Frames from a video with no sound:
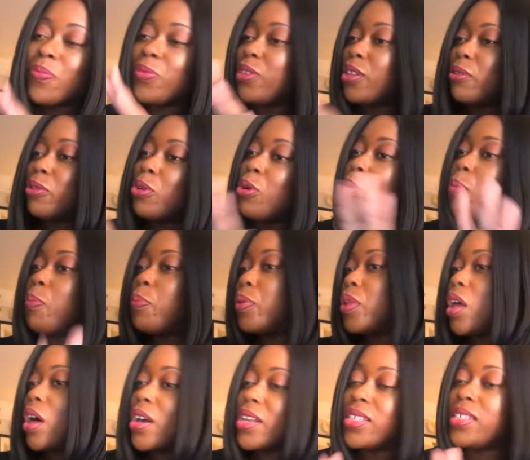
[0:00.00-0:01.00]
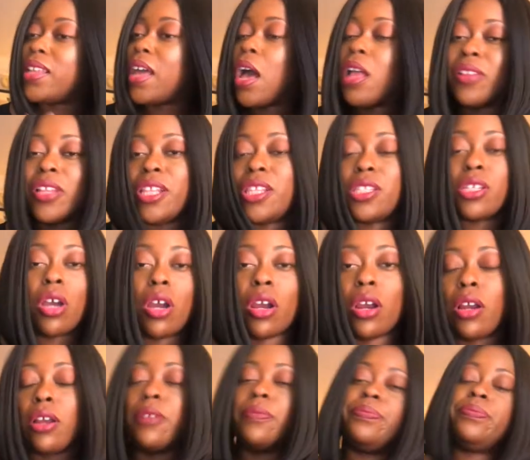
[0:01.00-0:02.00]
little plugs and outlets
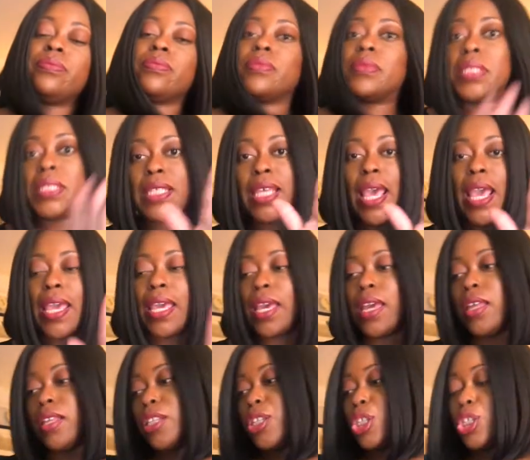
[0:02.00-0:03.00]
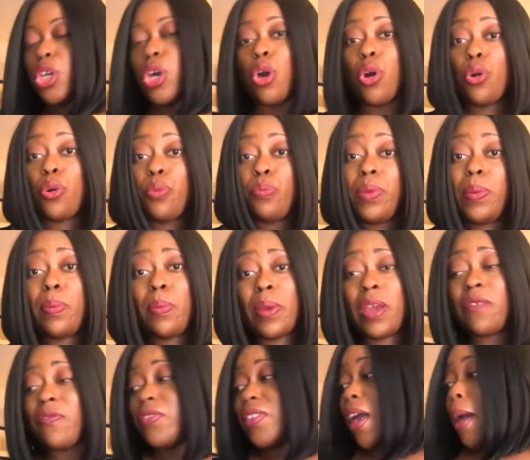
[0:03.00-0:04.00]
are taken. So be
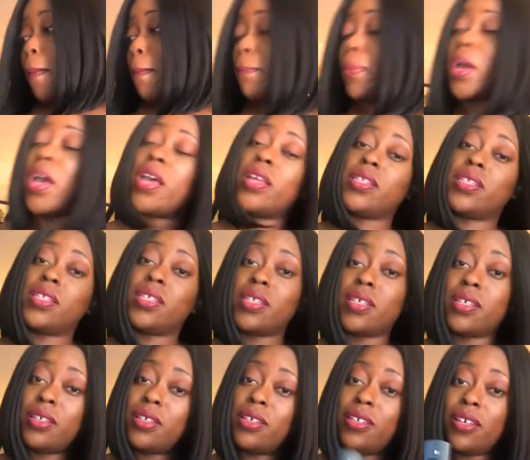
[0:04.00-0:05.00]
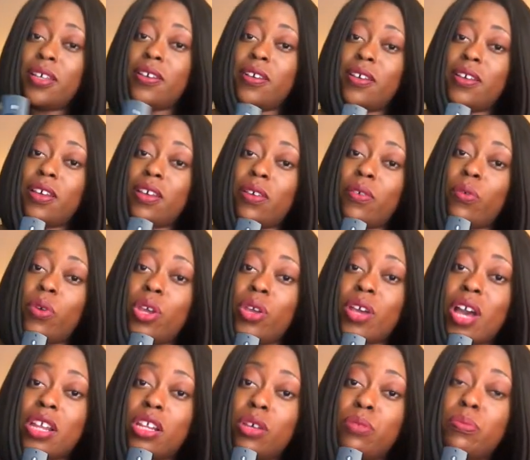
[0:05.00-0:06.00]
prepared for that. But when you
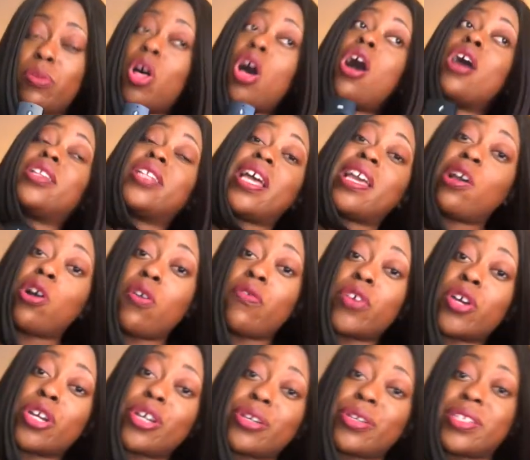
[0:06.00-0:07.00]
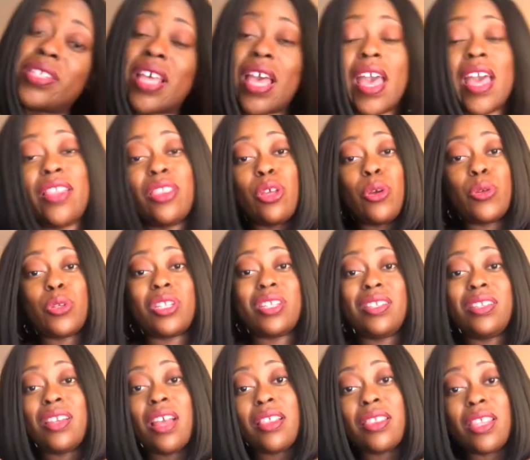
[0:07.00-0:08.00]
got them long layovers and there's
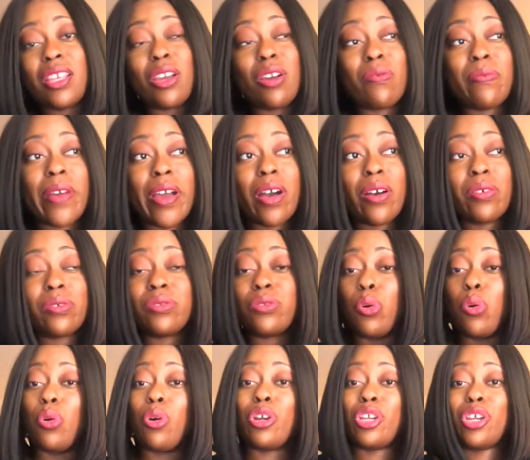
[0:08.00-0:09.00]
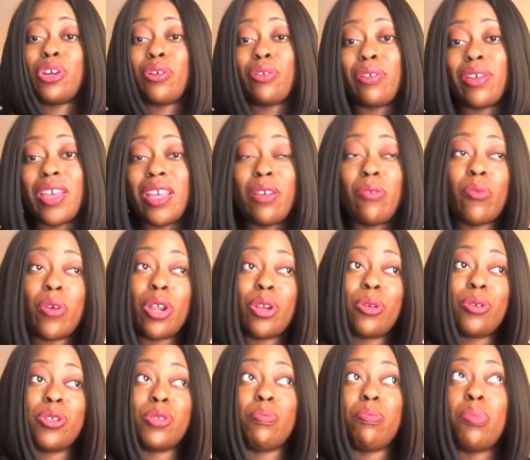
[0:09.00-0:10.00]
nothing around, or you're in one of
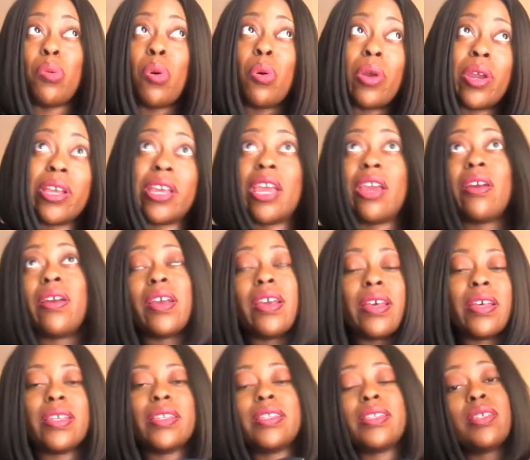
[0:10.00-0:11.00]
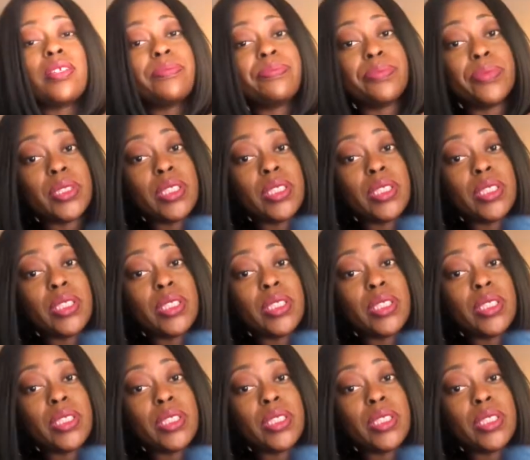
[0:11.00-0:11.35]
those boring areas,